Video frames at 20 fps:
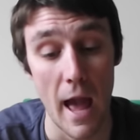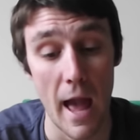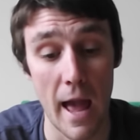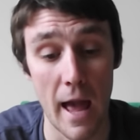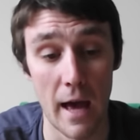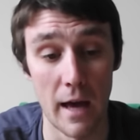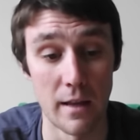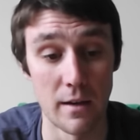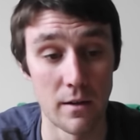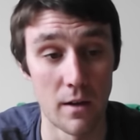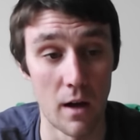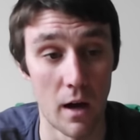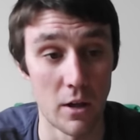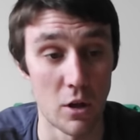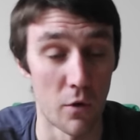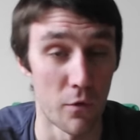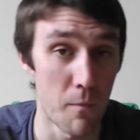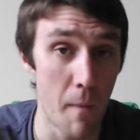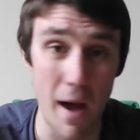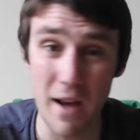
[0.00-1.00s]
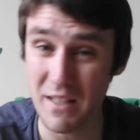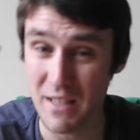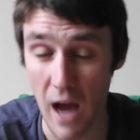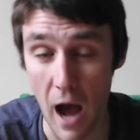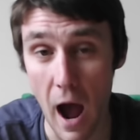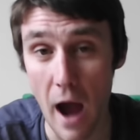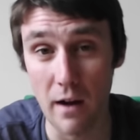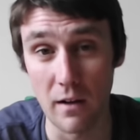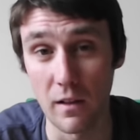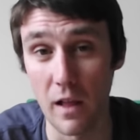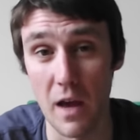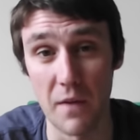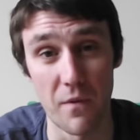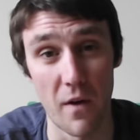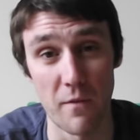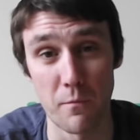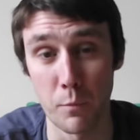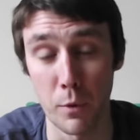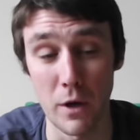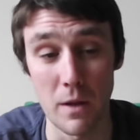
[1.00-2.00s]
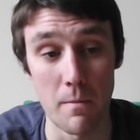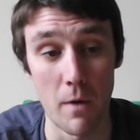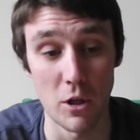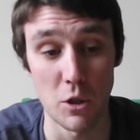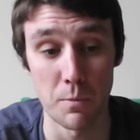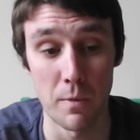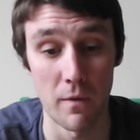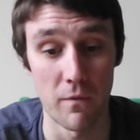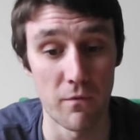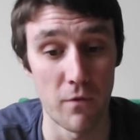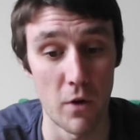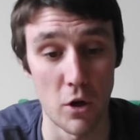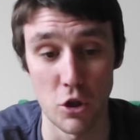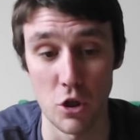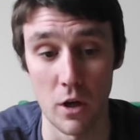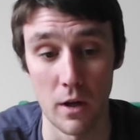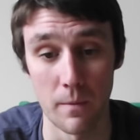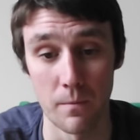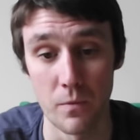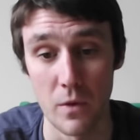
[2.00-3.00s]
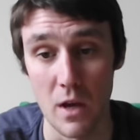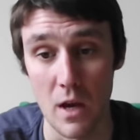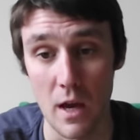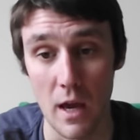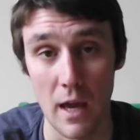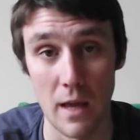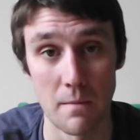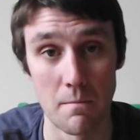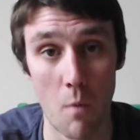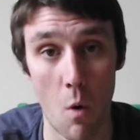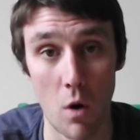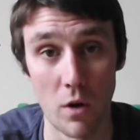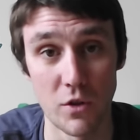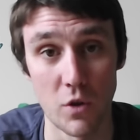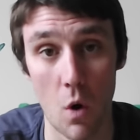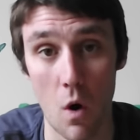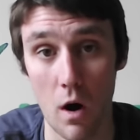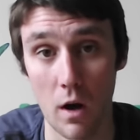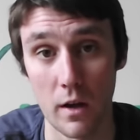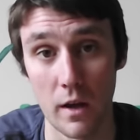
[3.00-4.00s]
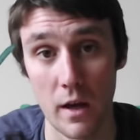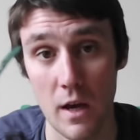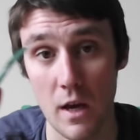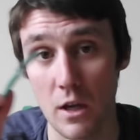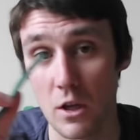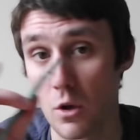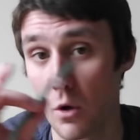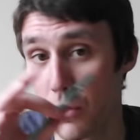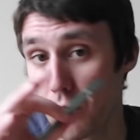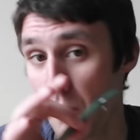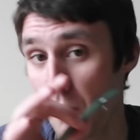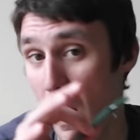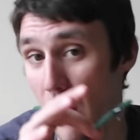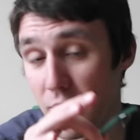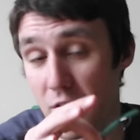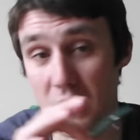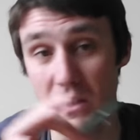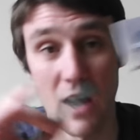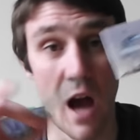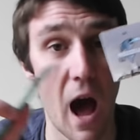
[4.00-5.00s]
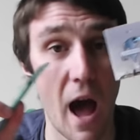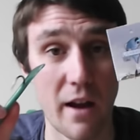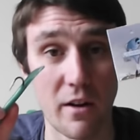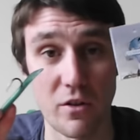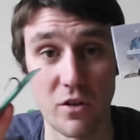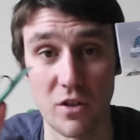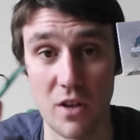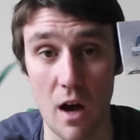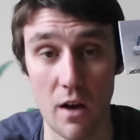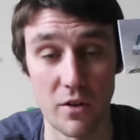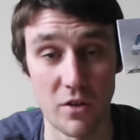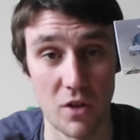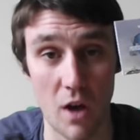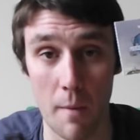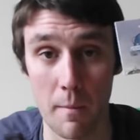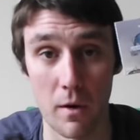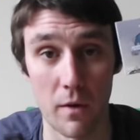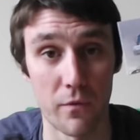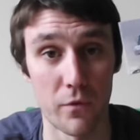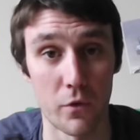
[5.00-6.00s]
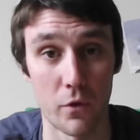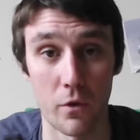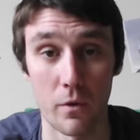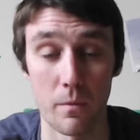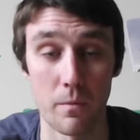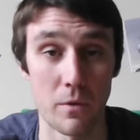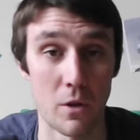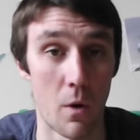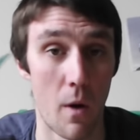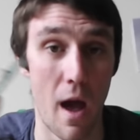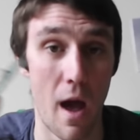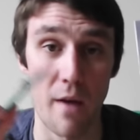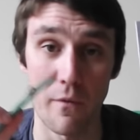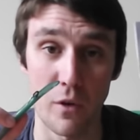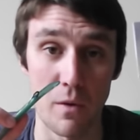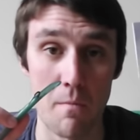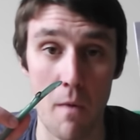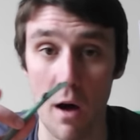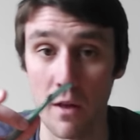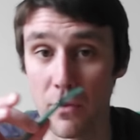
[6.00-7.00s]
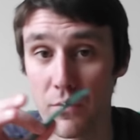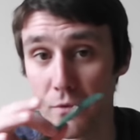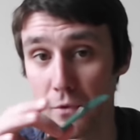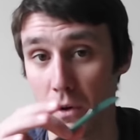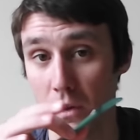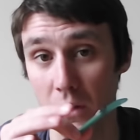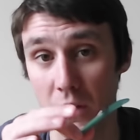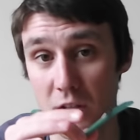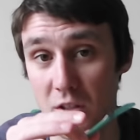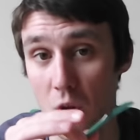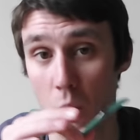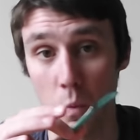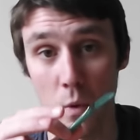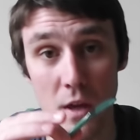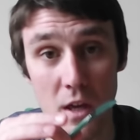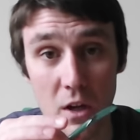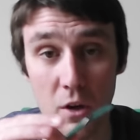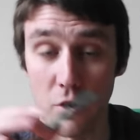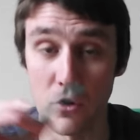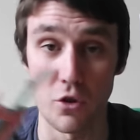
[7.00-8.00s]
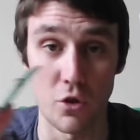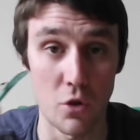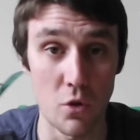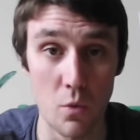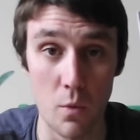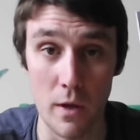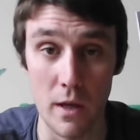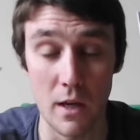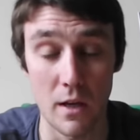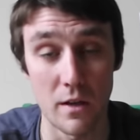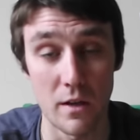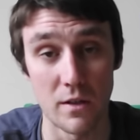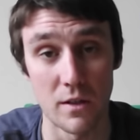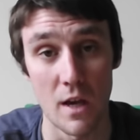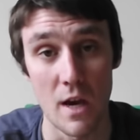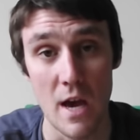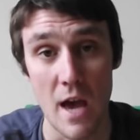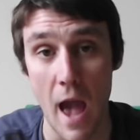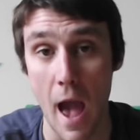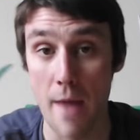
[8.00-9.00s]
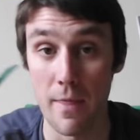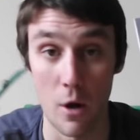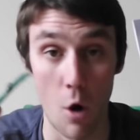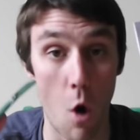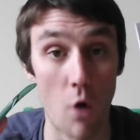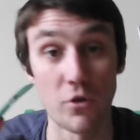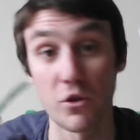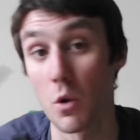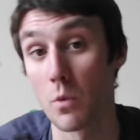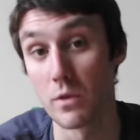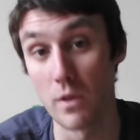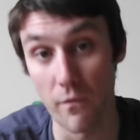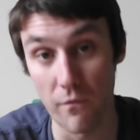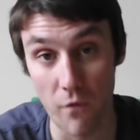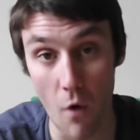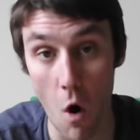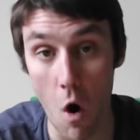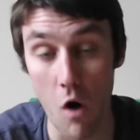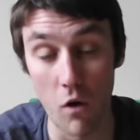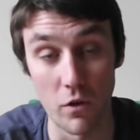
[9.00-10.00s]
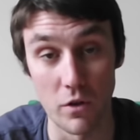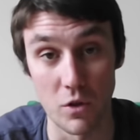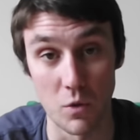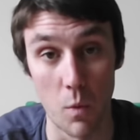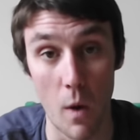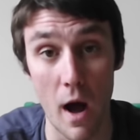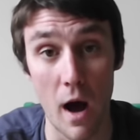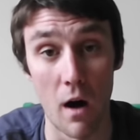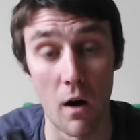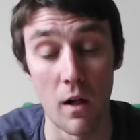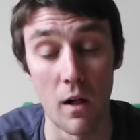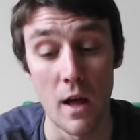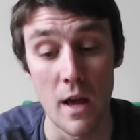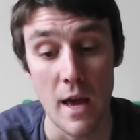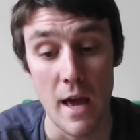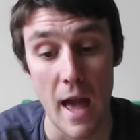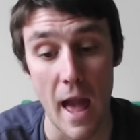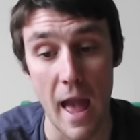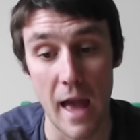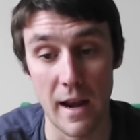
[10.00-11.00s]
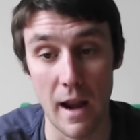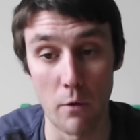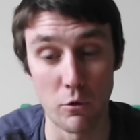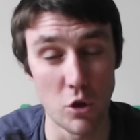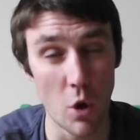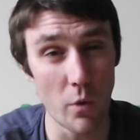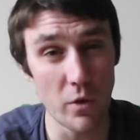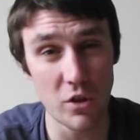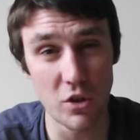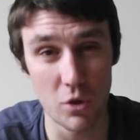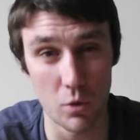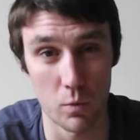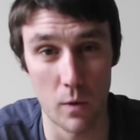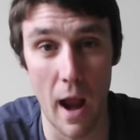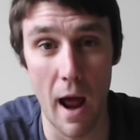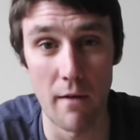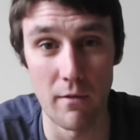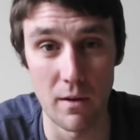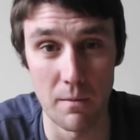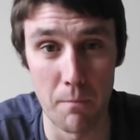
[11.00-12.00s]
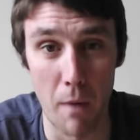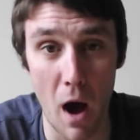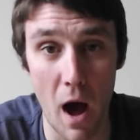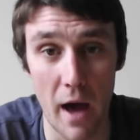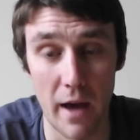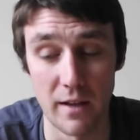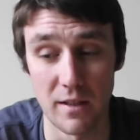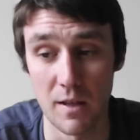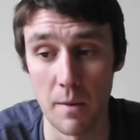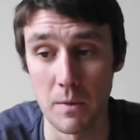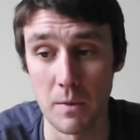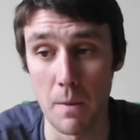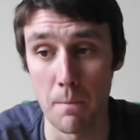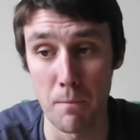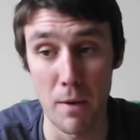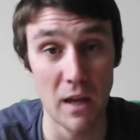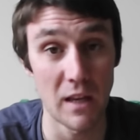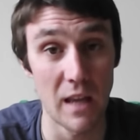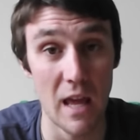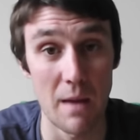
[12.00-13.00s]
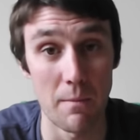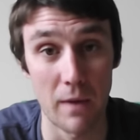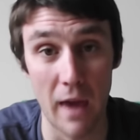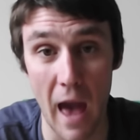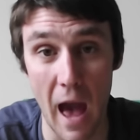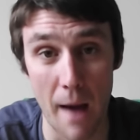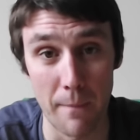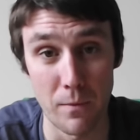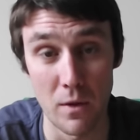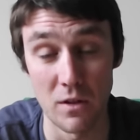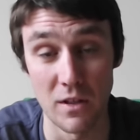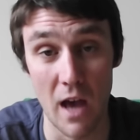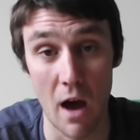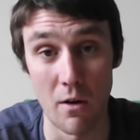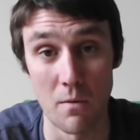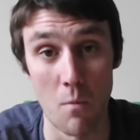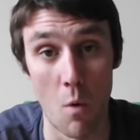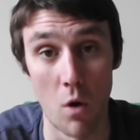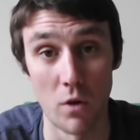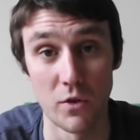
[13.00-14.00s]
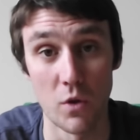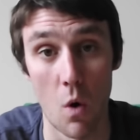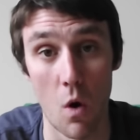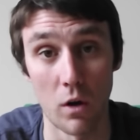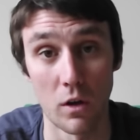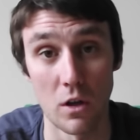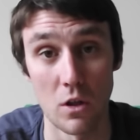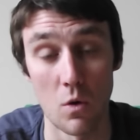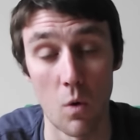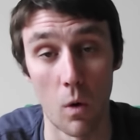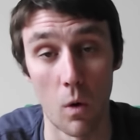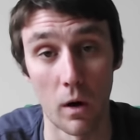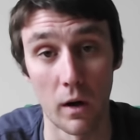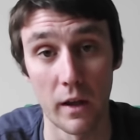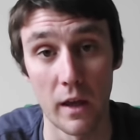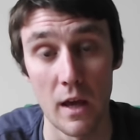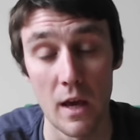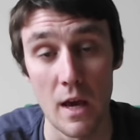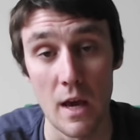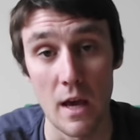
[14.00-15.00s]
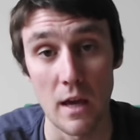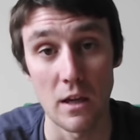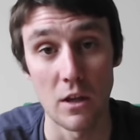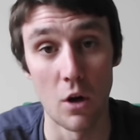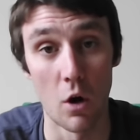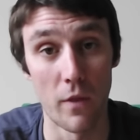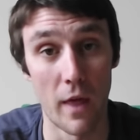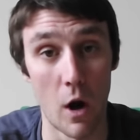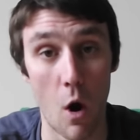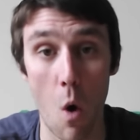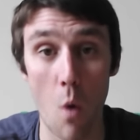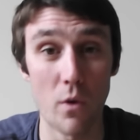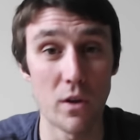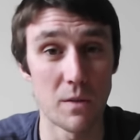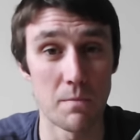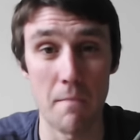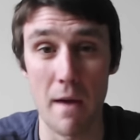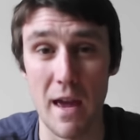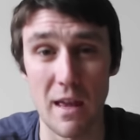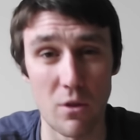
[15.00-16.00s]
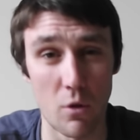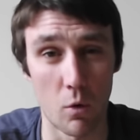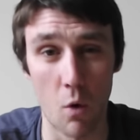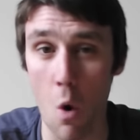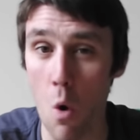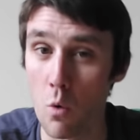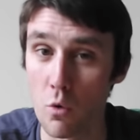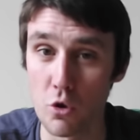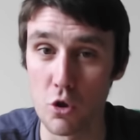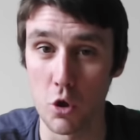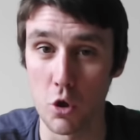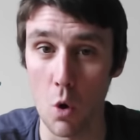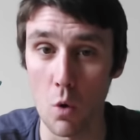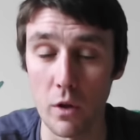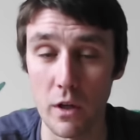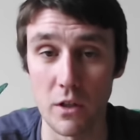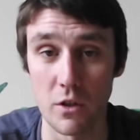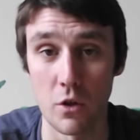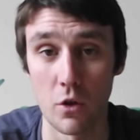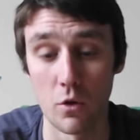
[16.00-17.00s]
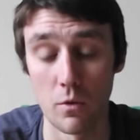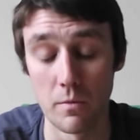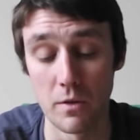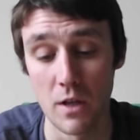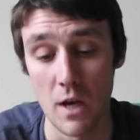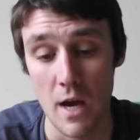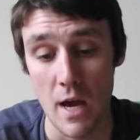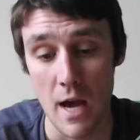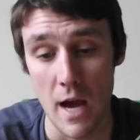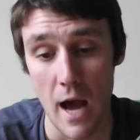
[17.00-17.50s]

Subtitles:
And, you know, for my entire life, I've pretty much been fishing in Montauk, you know, throughout the entire summer for, you know, every month for at least a week or 2 weeks, and then also in the fall as well. And I was always surrounded by some of the big name captains out in Montauk, New York, you know, that always made their own trolling tubes.